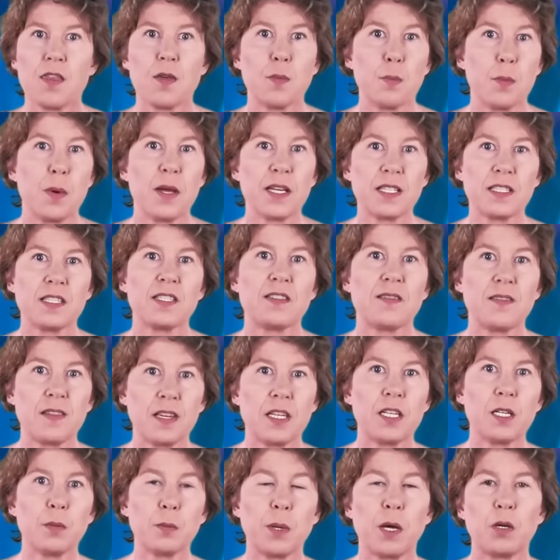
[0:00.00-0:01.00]
The best
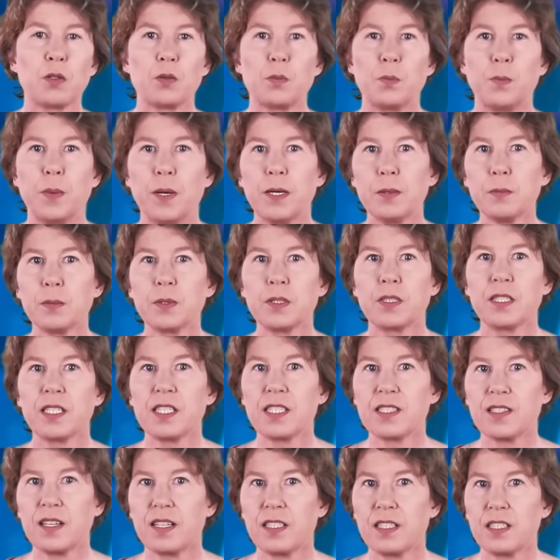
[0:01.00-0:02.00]
thing about Babbel
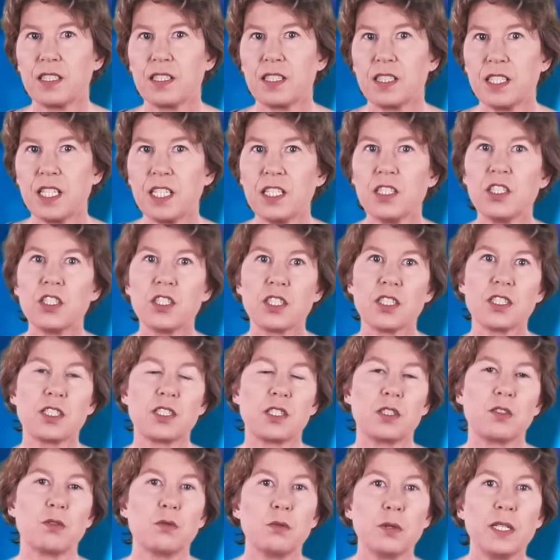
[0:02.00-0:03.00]
is that it
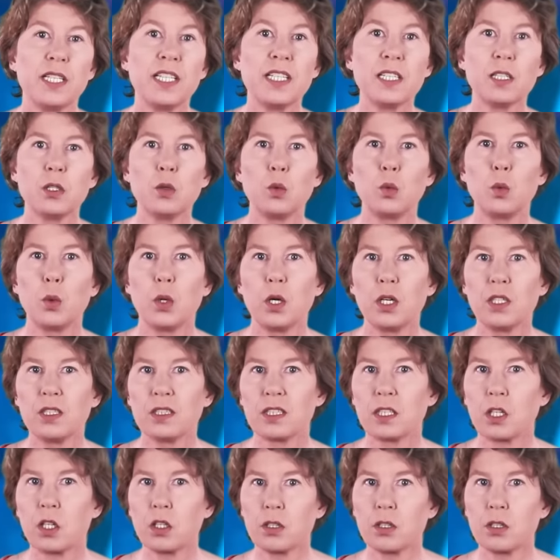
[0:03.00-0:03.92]
teaches real-world